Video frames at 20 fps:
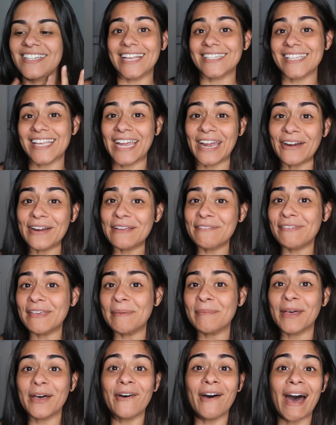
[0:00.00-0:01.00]
As a hairy
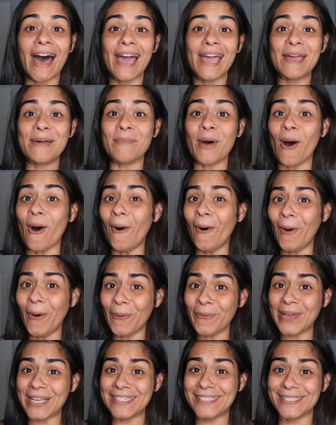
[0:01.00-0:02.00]
female, I am
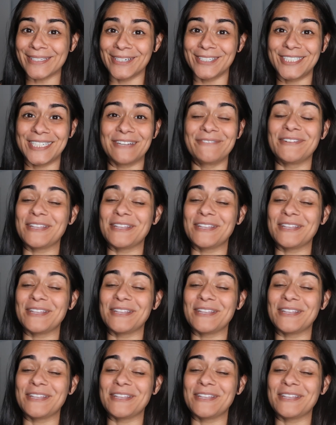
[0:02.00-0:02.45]
always searching